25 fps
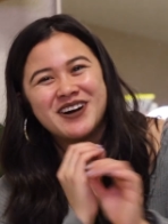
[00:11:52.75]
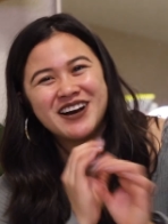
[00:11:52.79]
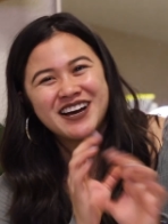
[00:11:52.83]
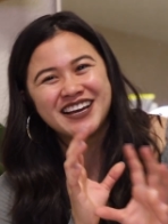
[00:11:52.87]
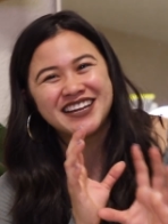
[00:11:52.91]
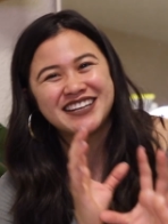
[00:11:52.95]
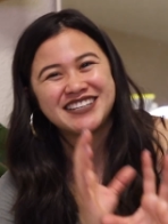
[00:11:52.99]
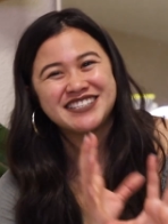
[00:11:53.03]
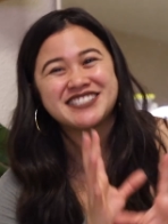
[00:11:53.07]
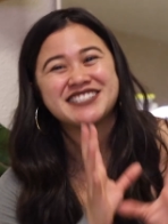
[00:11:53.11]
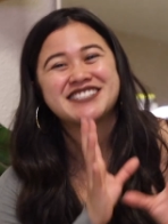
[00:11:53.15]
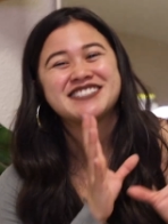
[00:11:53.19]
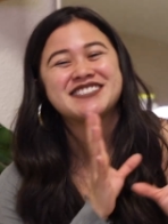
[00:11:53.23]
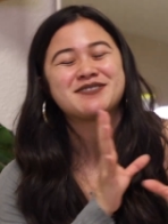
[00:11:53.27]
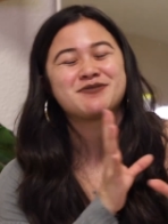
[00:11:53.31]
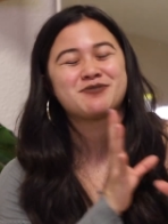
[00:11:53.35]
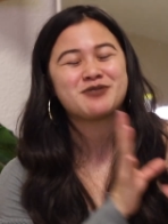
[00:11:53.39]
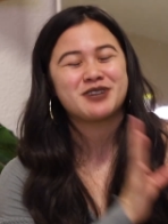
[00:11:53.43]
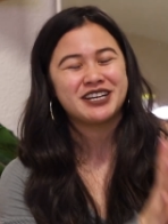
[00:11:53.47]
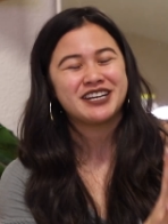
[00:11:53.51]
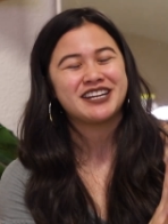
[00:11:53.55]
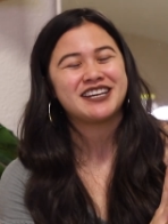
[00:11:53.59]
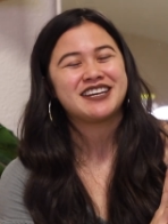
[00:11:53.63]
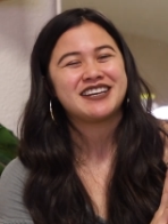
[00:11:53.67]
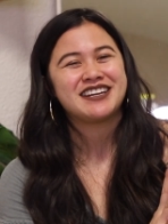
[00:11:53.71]
but just
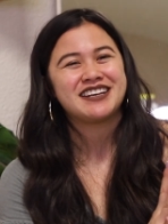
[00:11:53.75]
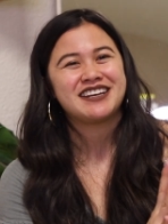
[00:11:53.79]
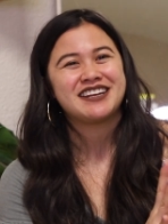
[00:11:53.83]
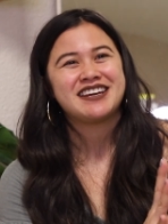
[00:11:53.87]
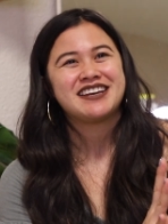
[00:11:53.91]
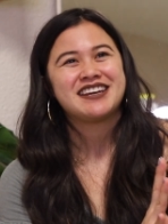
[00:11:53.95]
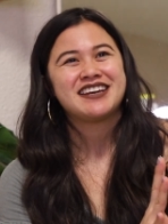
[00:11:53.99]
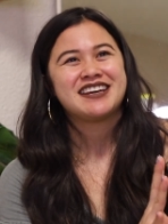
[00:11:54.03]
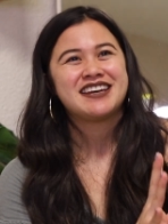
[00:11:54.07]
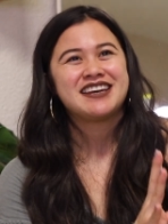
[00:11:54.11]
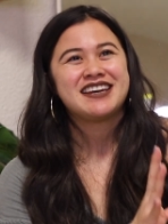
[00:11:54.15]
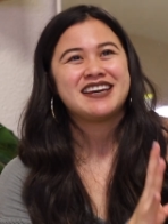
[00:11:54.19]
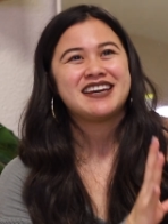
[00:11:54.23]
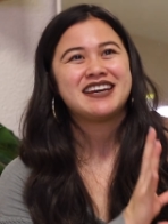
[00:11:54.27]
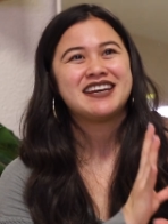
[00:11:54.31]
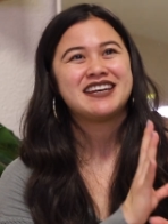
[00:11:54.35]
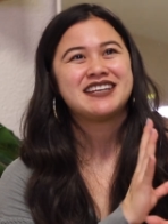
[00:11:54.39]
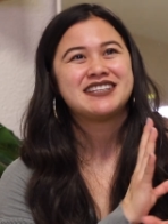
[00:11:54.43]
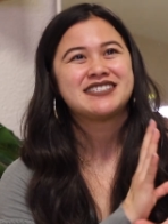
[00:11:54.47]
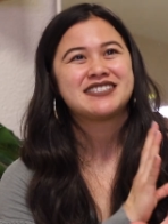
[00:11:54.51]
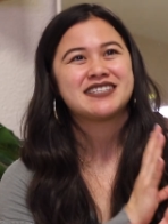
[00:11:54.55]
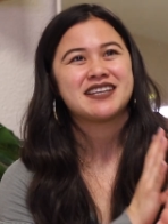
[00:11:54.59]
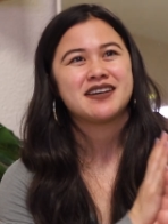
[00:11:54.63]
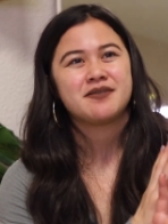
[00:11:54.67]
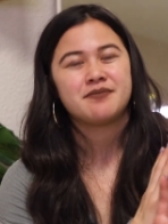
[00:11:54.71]
read it.
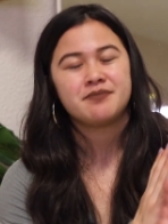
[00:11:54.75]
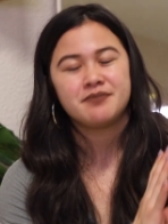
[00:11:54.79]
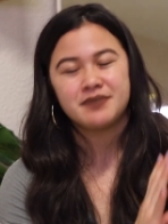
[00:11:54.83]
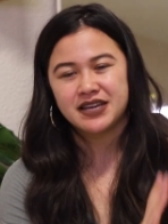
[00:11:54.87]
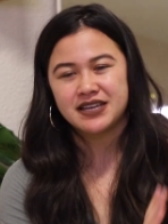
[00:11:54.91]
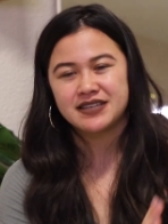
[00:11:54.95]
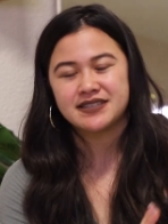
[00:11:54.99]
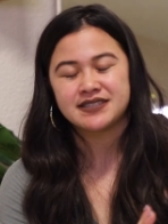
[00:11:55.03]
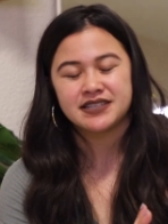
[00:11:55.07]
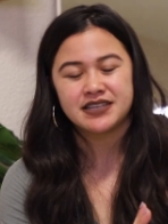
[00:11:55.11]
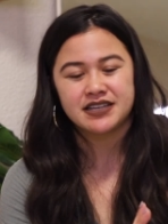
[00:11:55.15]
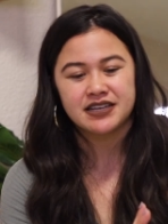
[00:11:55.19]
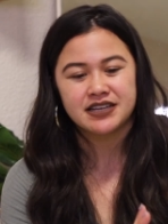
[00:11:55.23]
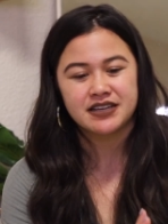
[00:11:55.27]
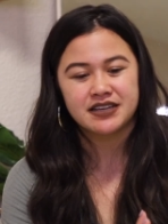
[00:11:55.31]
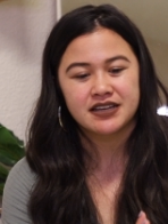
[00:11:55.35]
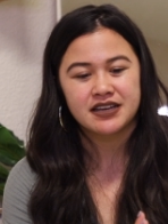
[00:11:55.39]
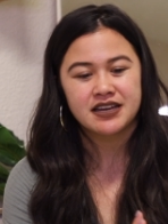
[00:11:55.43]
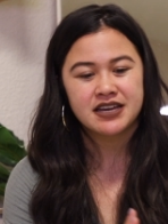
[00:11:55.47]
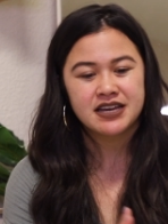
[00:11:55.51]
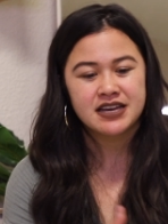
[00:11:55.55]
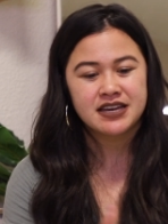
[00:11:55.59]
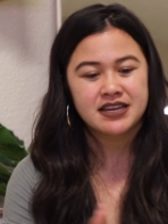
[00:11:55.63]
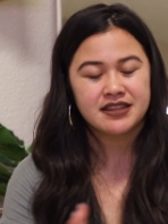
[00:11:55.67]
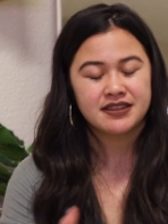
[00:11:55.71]
It's amazing.
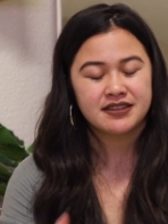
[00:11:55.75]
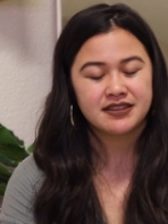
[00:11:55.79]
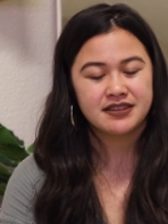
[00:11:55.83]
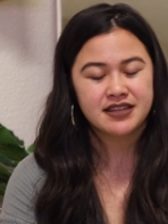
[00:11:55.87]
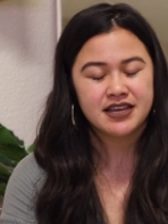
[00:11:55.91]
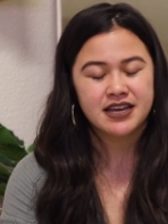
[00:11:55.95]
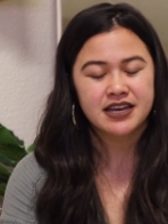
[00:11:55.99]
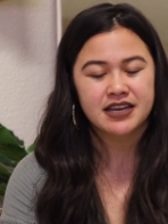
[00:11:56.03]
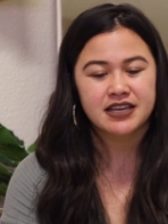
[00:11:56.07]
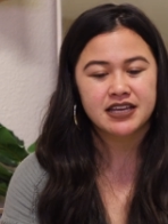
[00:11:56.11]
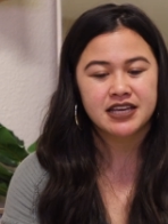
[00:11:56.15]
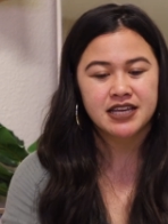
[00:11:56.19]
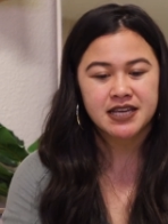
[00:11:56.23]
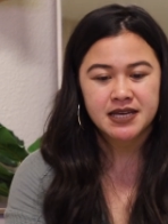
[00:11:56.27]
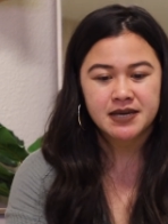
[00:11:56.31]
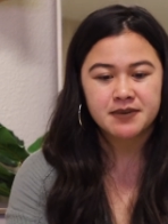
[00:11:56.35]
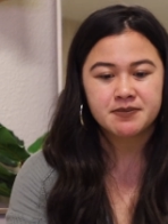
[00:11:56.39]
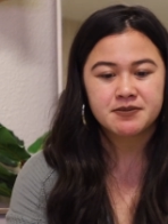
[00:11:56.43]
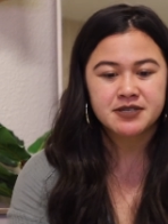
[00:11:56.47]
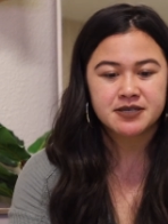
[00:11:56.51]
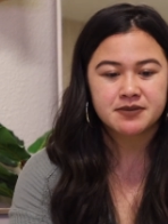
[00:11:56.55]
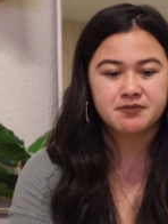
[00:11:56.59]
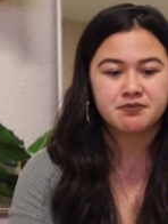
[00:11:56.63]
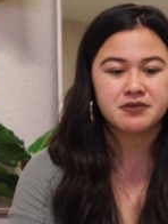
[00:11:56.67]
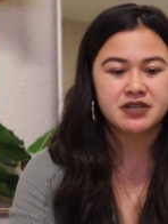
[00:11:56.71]
It
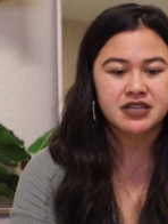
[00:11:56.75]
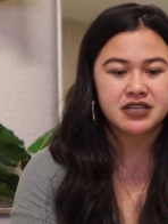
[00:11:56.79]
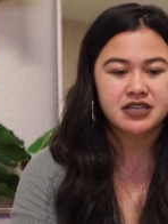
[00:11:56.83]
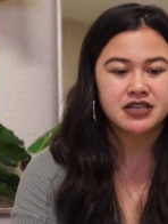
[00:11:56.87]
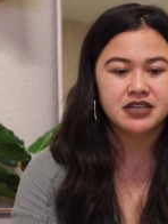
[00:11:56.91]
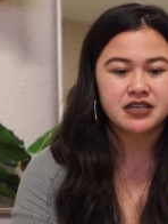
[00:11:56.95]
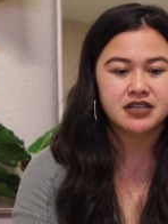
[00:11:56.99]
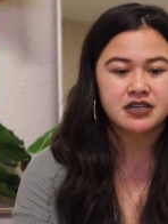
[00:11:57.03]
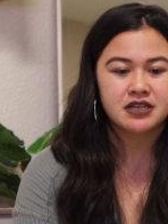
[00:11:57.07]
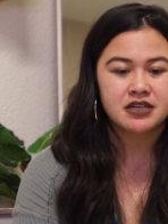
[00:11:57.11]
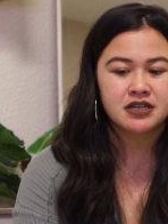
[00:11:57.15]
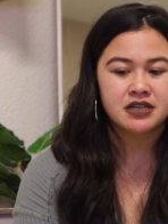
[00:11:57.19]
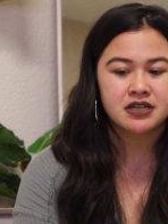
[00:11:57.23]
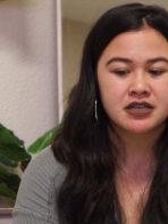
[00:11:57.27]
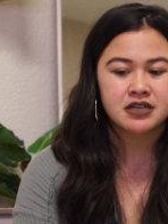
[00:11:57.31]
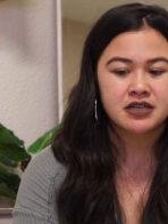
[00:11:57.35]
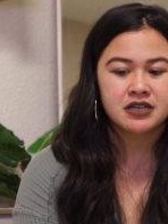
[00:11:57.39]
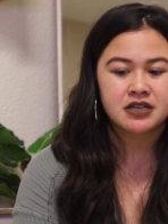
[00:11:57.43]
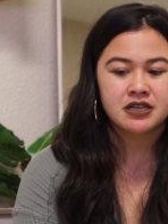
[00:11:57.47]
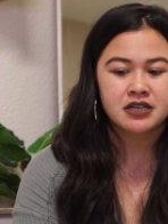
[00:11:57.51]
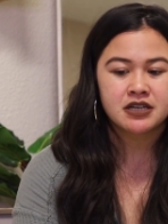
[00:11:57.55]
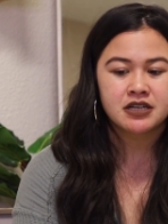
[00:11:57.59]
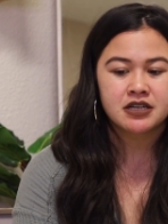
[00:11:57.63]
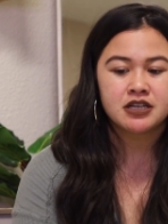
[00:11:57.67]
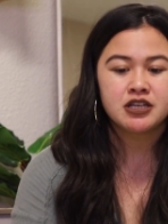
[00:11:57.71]
keeps me
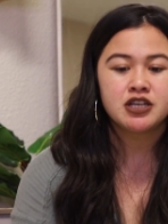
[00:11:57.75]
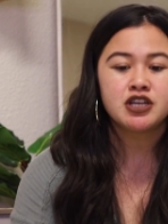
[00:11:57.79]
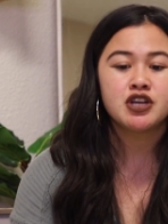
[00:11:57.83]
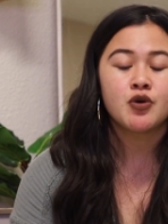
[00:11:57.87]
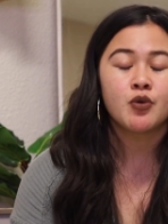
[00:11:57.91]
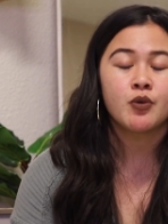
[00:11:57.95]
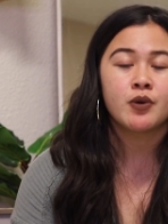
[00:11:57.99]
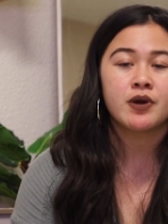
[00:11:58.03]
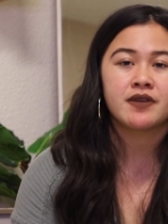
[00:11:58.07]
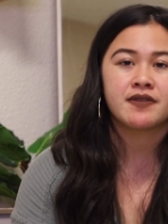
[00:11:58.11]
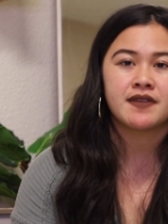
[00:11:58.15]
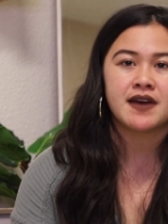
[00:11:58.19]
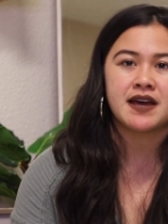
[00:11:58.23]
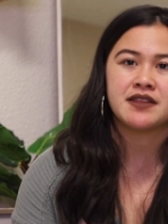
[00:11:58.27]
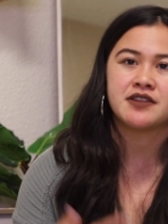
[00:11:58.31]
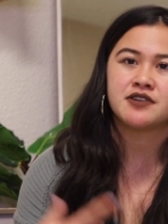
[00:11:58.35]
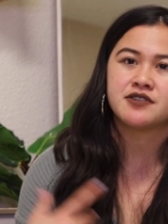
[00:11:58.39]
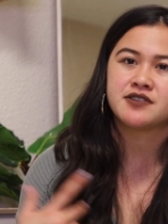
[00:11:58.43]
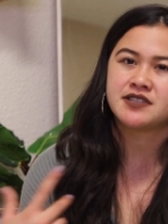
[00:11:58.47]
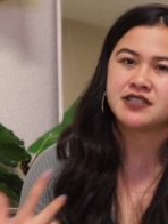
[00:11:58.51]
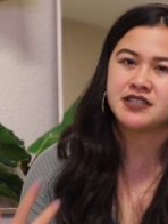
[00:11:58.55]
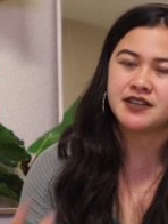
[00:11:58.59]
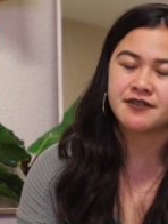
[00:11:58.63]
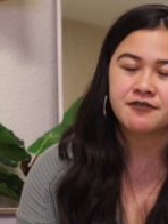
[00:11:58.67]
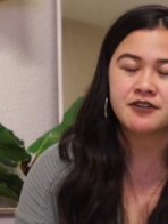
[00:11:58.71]
knowing that
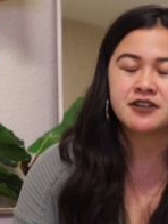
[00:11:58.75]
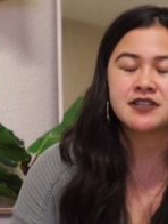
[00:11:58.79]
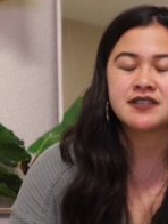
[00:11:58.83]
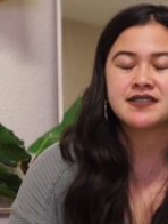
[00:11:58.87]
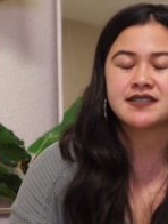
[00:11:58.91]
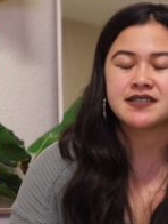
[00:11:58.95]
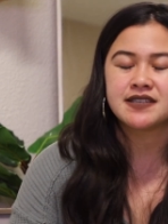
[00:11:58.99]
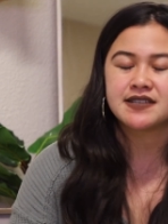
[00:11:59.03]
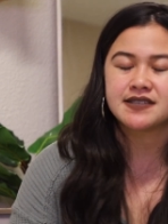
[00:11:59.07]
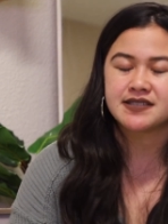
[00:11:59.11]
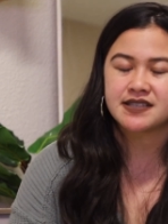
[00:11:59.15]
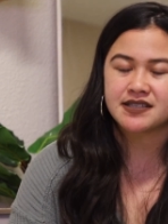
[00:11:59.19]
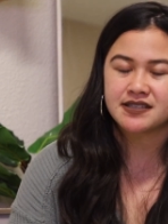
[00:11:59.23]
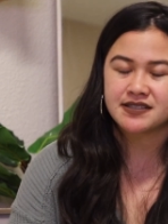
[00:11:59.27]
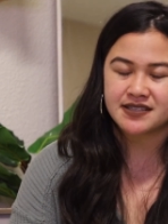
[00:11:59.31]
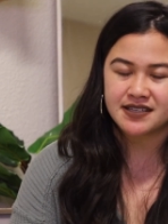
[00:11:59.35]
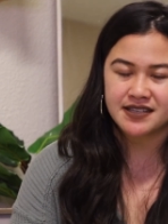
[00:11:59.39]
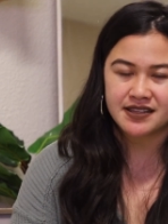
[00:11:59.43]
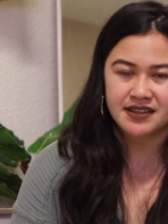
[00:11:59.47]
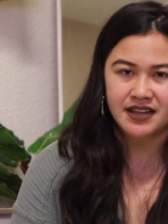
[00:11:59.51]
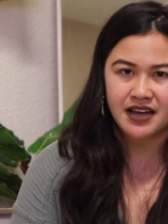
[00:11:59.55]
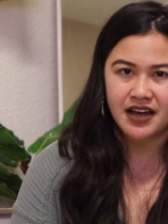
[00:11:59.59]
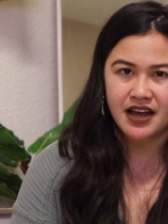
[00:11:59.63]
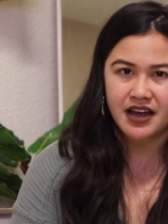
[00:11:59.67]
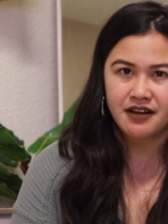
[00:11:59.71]
there's different seasons in
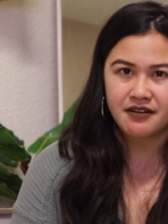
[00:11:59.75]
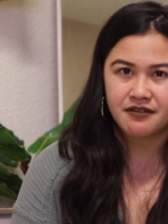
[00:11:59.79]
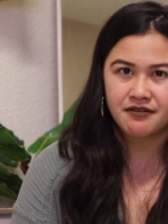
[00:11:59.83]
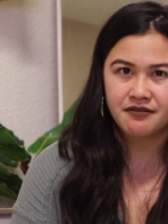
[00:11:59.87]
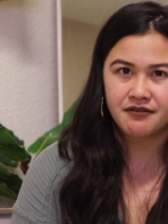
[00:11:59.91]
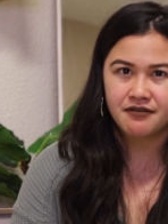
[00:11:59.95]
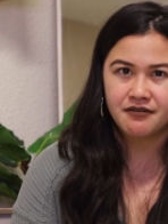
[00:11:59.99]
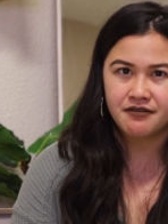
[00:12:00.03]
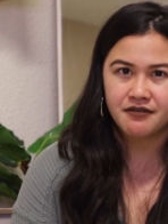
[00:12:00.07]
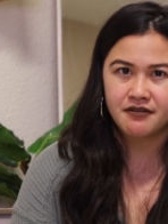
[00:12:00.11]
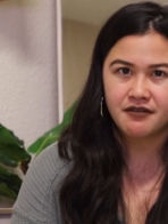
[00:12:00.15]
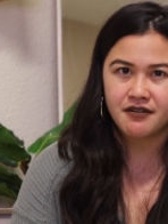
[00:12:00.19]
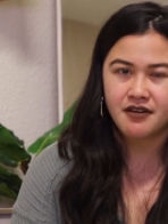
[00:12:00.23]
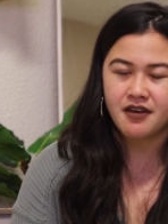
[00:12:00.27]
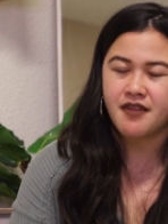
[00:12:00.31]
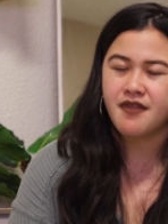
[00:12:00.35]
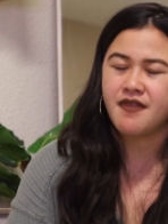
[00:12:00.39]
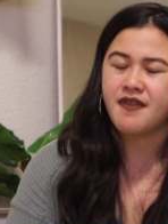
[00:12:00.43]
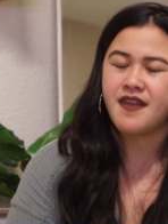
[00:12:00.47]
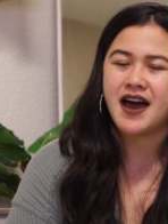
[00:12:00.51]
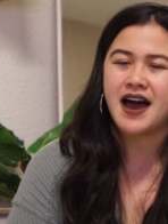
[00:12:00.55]
life and